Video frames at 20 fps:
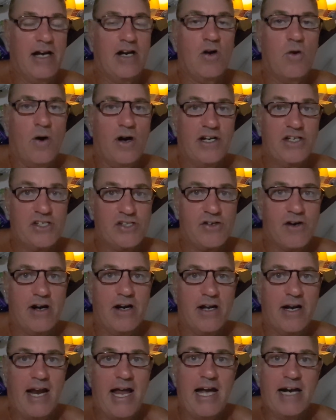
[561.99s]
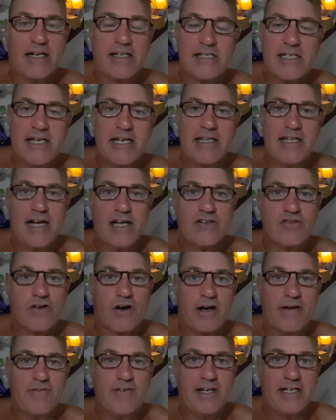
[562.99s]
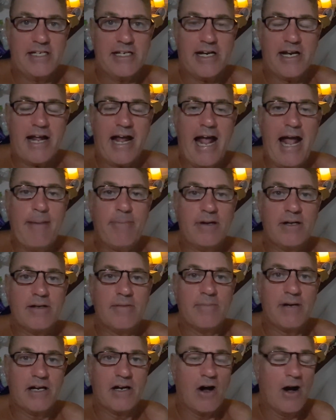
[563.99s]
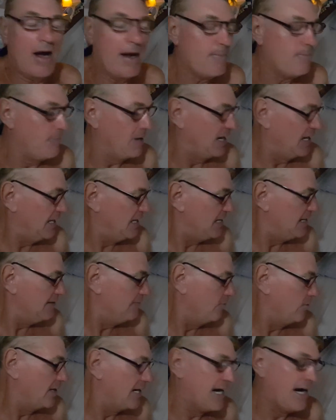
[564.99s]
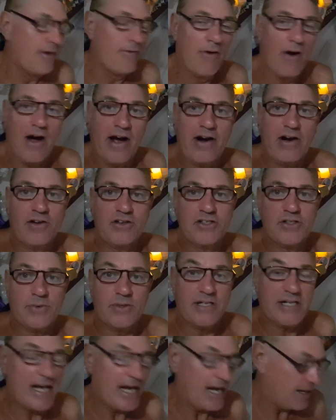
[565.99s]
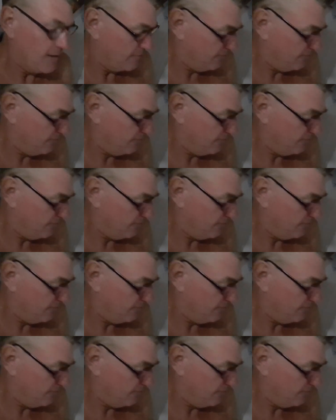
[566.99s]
quite a stroke of luck to get that trifecta to happen, but I believe we are right onto it now.